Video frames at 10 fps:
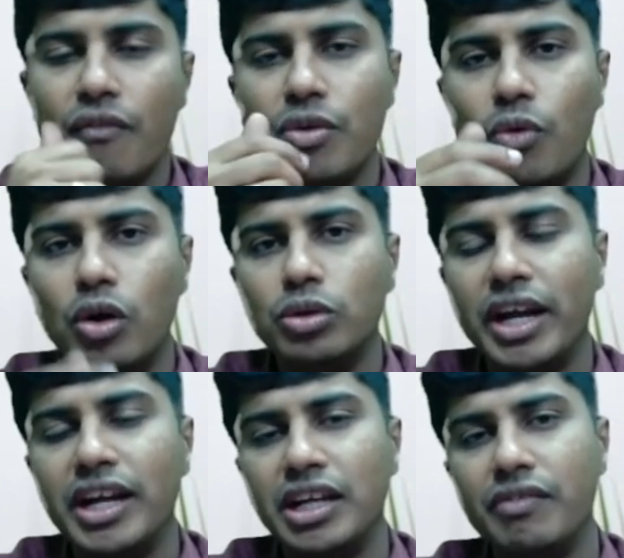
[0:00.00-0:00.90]
We want to
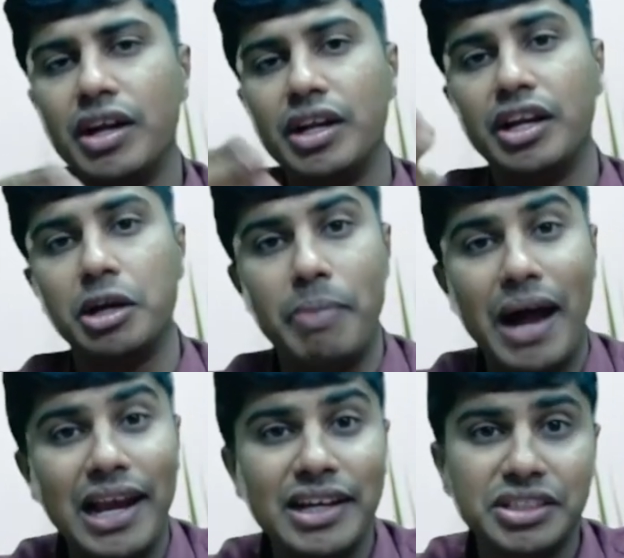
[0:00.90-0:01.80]
write inventory in our
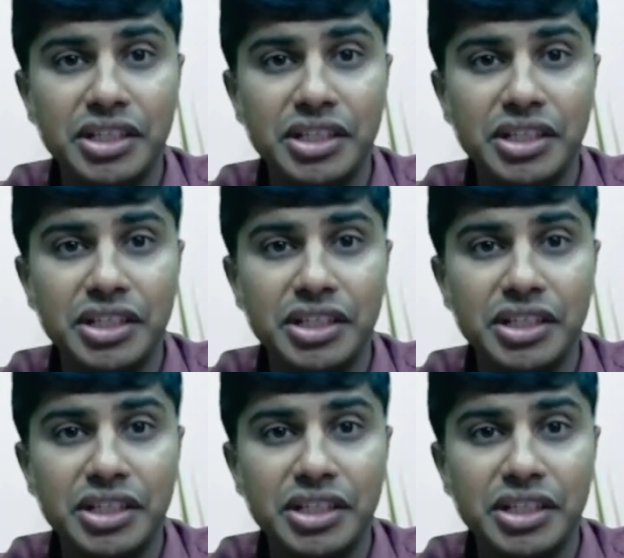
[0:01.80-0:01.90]
balance